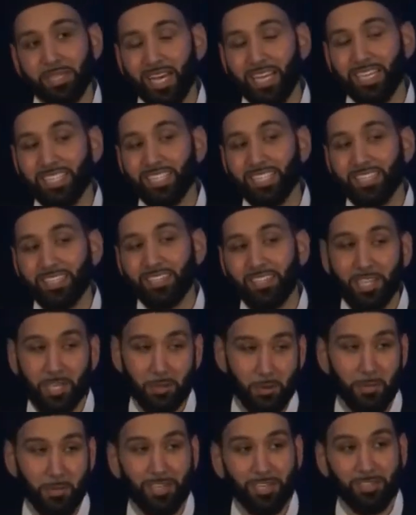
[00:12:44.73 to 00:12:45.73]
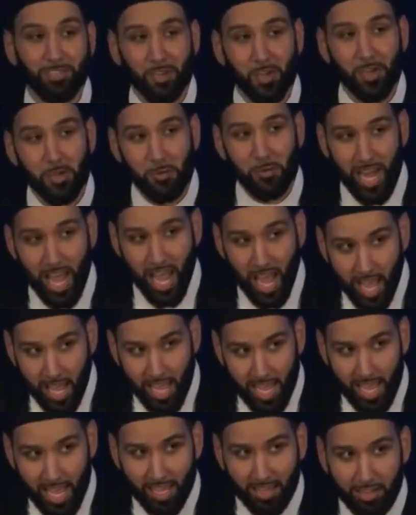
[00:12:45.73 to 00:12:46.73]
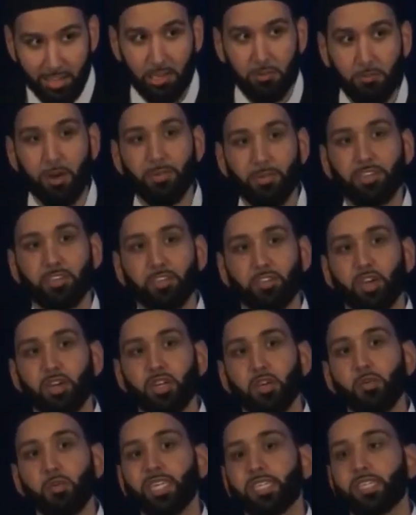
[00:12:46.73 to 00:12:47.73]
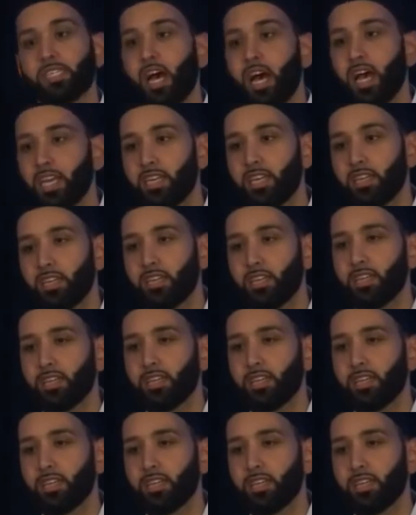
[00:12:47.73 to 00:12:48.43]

says, Do you want me to show you an ayah? Do you want me to show you a sign?